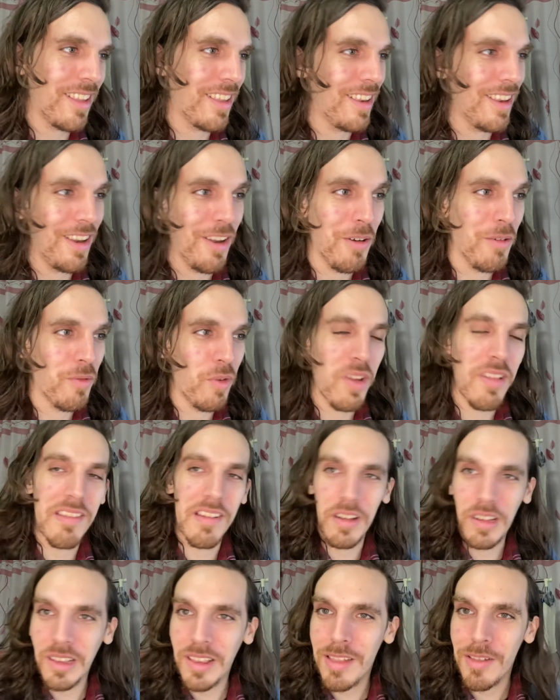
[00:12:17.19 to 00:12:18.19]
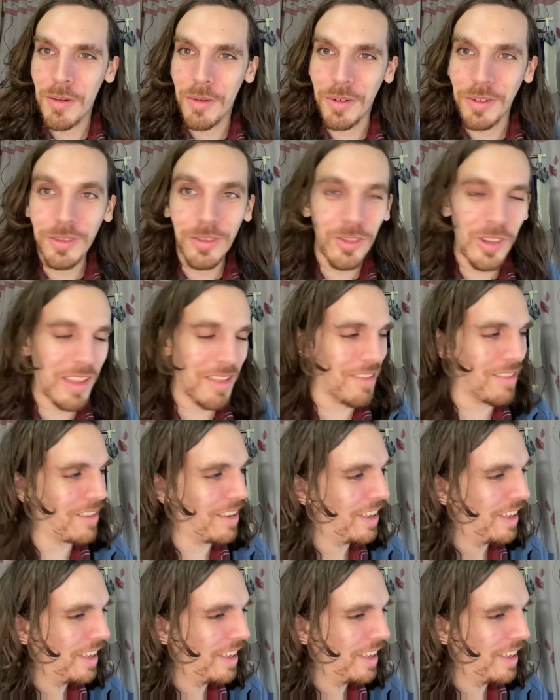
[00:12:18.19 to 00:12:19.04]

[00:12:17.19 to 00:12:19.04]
no results, or just,